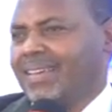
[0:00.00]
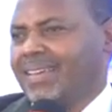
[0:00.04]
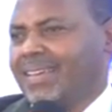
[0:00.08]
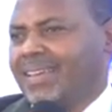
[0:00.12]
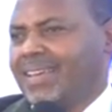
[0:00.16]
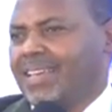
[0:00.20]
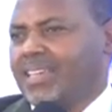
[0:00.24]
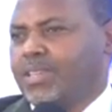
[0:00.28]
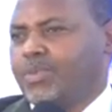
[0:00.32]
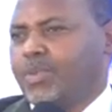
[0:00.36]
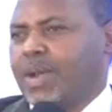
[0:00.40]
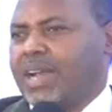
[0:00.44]

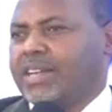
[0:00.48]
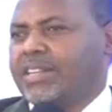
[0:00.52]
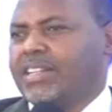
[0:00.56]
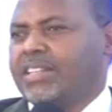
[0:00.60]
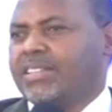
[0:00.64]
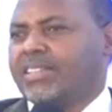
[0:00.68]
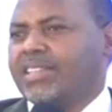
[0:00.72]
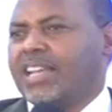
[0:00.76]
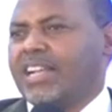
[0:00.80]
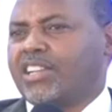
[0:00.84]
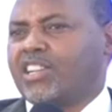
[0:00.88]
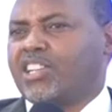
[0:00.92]
He's
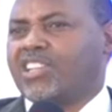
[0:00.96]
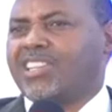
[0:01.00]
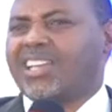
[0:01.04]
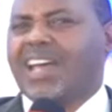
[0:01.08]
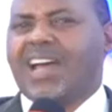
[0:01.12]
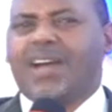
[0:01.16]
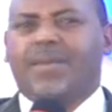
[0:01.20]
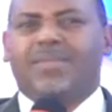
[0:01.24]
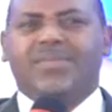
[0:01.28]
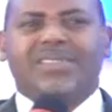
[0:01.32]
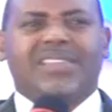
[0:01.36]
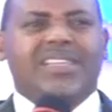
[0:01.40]
writing such
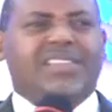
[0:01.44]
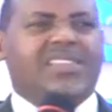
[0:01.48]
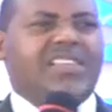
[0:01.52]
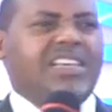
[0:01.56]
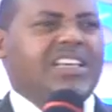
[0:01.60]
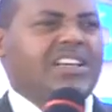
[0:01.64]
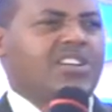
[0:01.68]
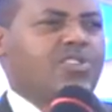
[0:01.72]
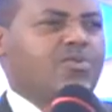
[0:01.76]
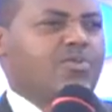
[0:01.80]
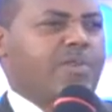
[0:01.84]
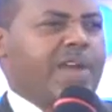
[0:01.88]
psalms as
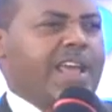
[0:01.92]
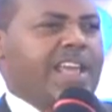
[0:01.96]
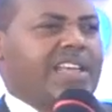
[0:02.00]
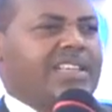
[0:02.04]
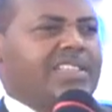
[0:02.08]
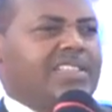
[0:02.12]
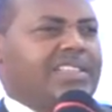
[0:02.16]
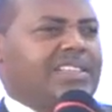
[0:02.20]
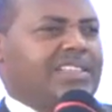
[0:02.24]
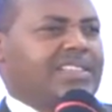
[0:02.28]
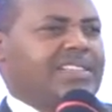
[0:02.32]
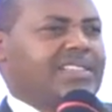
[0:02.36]
he
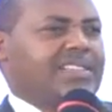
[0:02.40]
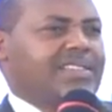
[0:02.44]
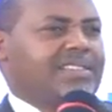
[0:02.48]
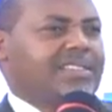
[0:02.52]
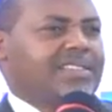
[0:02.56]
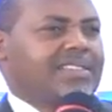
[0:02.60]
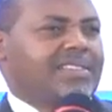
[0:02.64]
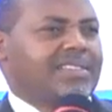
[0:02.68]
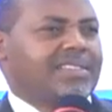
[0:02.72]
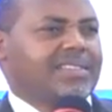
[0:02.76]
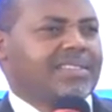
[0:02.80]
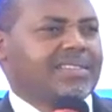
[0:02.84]

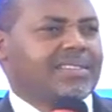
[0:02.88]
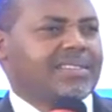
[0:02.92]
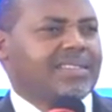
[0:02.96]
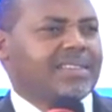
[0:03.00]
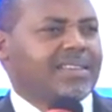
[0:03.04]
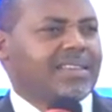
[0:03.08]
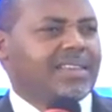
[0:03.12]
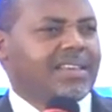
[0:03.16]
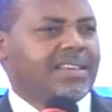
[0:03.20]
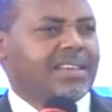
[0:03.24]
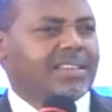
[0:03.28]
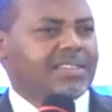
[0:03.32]
grazes.
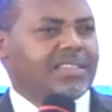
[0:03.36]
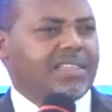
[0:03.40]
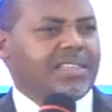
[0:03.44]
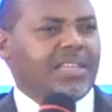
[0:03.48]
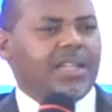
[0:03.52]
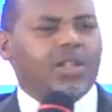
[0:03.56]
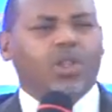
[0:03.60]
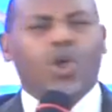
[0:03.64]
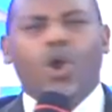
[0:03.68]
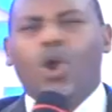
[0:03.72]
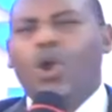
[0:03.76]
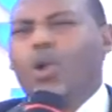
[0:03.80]

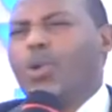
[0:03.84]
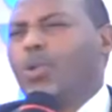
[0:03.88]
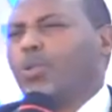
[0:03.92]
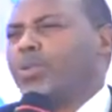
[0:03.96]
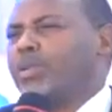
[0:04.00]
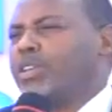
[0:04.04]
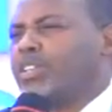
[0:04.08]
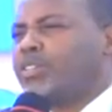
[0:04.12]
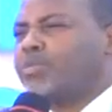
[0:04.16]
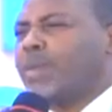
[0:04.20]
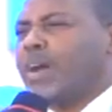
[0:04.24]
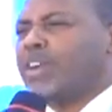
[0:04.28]
So the
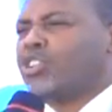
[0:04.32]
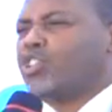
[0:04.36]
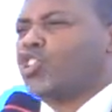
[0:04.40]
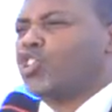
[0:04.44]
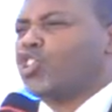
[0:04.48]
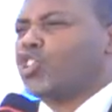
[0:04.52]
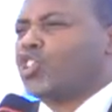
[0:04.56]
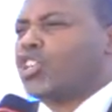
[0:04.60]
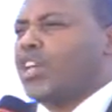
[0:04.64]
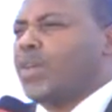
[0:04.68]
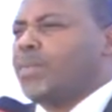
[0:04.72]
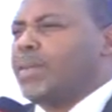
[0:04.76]
Lord is my
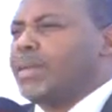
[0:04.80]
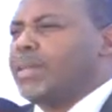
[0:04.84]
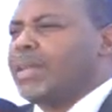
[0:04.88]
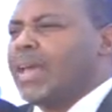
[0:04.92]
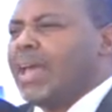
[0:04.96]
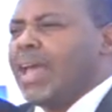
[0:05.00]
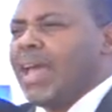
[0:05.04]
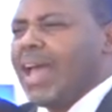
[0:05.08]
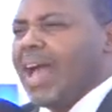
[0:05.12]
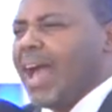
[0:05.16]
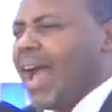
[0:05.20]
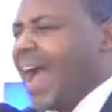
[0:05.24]
shepherd.
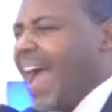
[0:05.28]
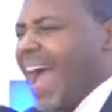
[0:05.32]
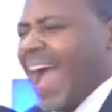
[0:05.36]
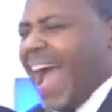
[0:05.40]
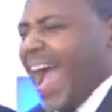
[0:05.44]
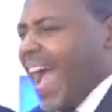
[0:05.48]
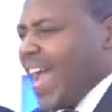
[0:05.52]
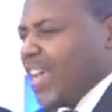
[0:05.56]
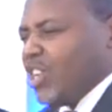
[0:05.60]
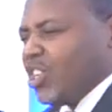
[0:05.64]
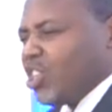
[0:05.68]
I